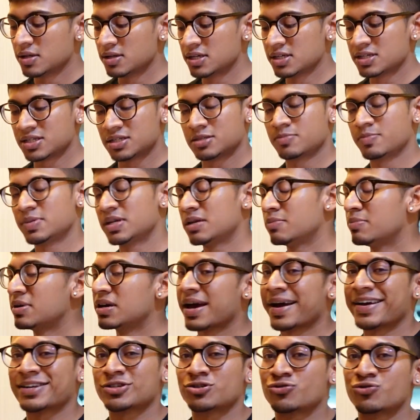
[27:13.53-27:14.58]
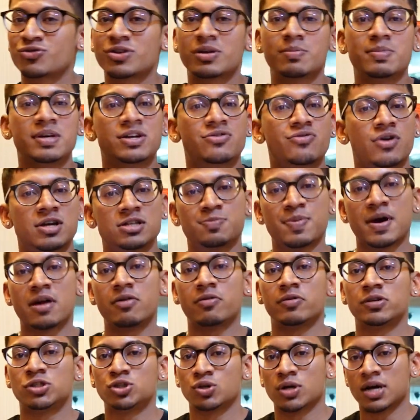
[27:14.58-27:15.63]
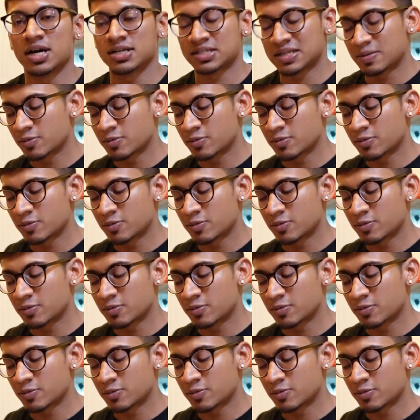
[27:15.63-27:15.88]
This is me being extremely transparent with you guys.